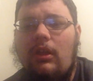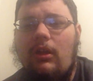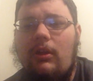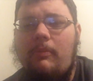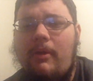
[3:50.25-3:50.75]

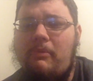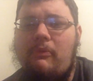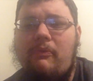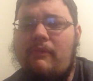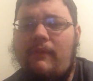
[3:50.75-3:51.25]
I'm a
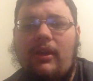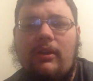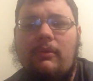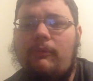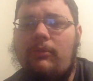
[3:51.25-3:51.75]
big
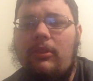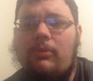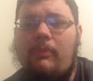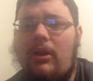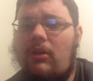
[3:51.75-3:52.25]
fan of
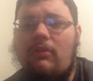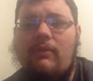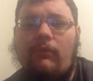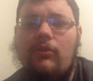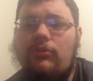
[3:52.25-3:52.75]
the American
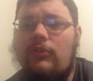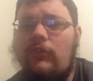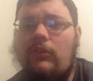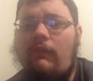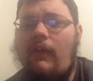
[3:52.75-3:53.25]
Revolution
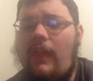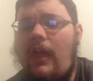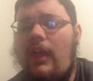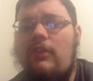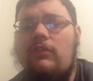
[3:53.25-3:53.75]
and stuff like
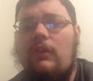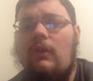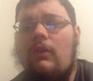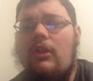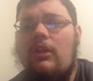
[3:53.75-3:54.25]
that, and
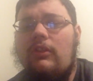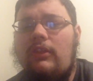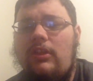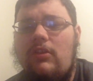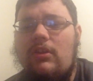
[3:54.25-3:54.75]
so
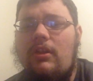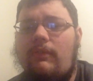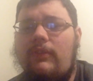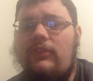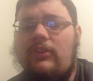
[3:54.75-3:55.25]
you can
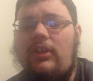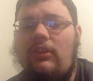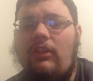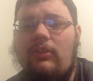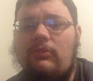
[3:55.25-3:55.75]
definitely see
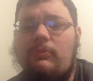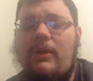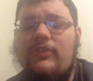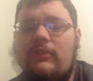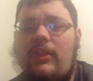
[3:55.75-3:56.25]
like the
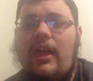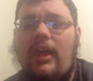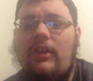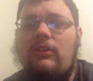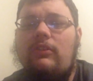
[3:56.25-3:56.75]
spots of
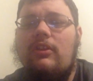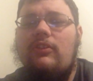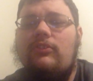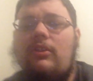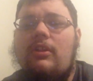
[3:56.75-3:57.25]
that, and
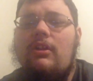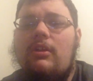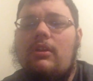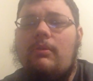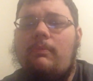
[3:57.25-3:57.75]
because
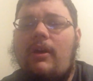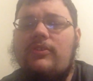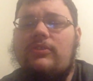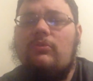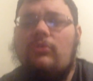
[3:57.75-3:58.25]

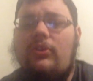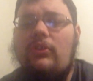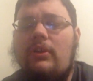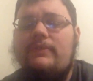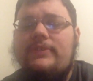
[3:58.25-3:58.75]
Boston really
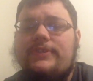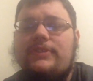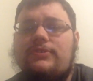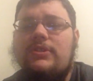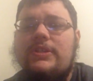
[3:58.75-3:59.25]
loves its
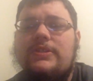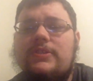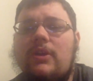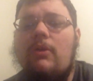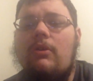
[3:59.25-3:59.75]
history, and
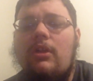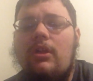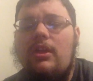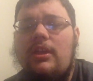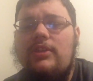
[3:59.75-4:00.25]
so
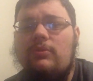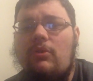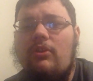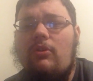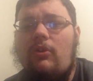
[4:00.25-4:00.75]
it's
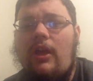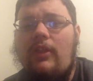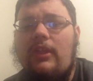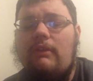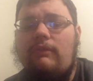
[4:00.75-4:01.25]
really cool how
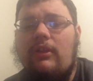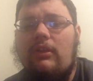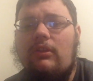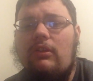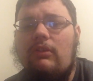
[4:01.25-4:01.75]
they have
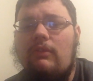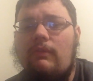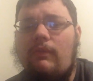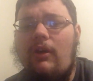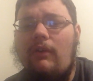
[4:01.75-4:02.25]
taken and
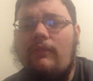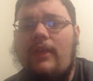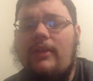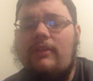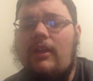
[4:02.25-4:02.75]
evolved
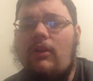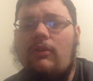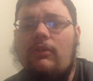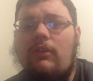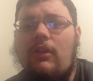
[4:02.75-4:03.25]
that town,